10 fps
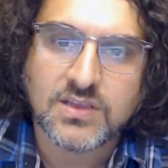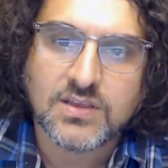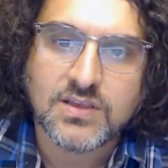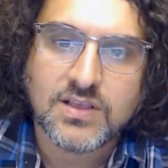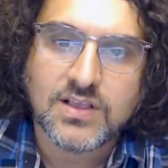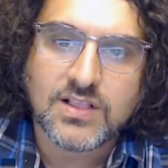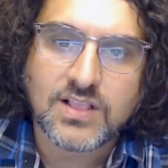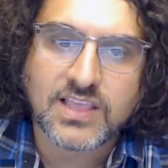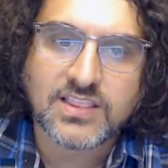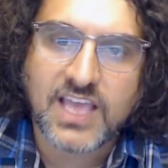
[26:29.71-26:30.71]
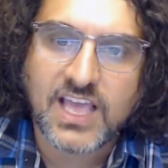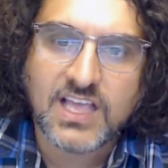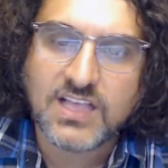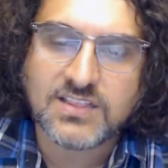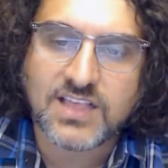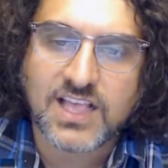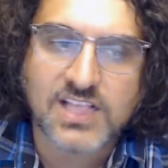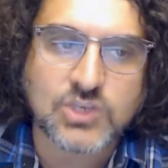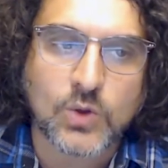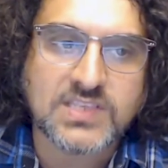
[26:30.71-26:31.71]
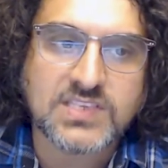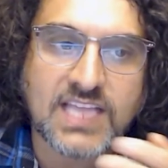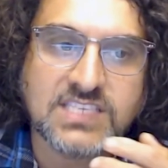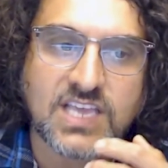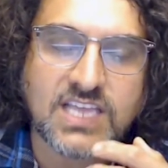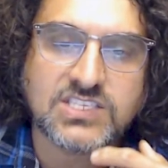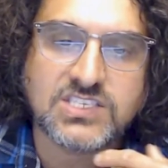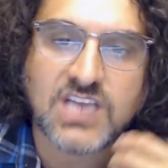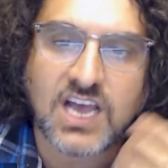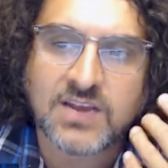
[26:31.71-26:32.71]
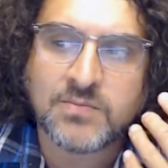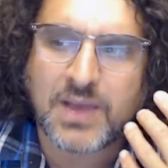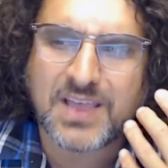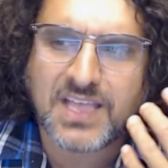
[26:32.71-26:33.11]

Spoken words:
Yeah. Like so it's done by,